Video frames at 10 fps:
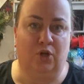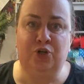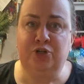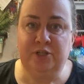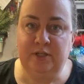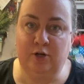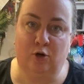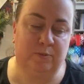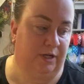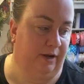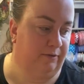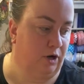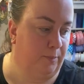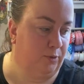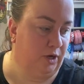Nursing homes. I have a
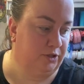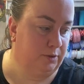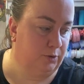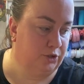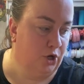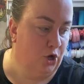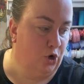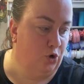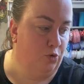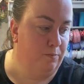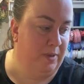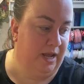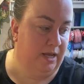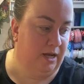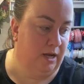couple customers who
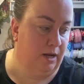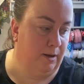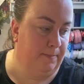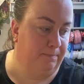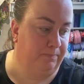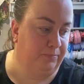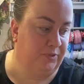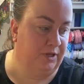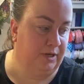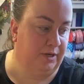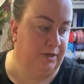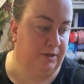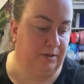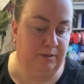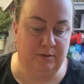make
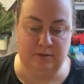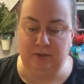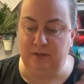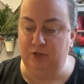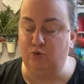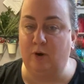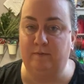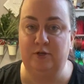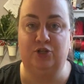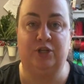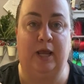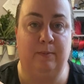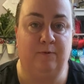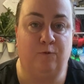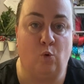the 12-inch
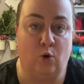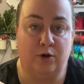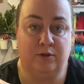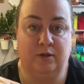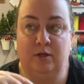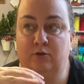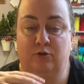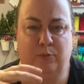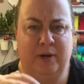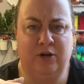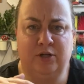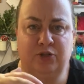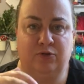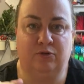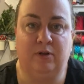shape for either their
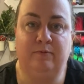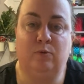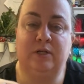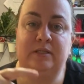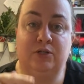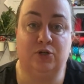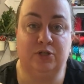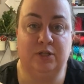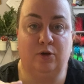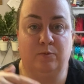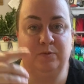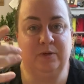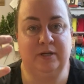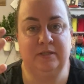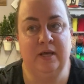parents or their loved ones in nursing homes
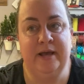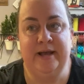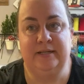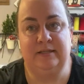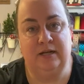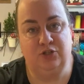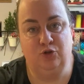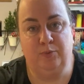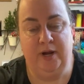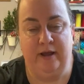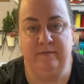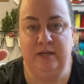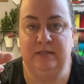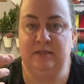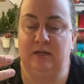because it's not super
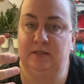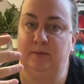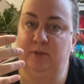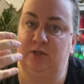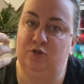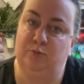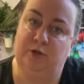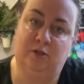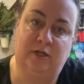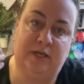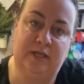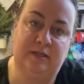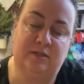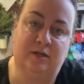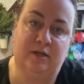heavy. It's not something super clunky
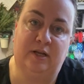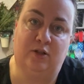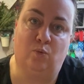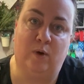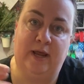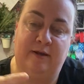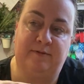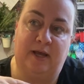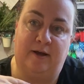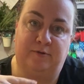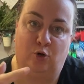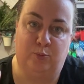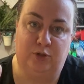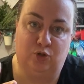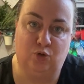that's going to get in the way if they have to
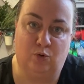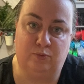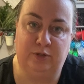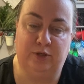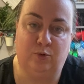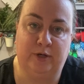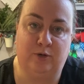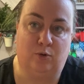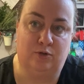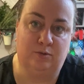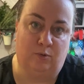open the door really quick or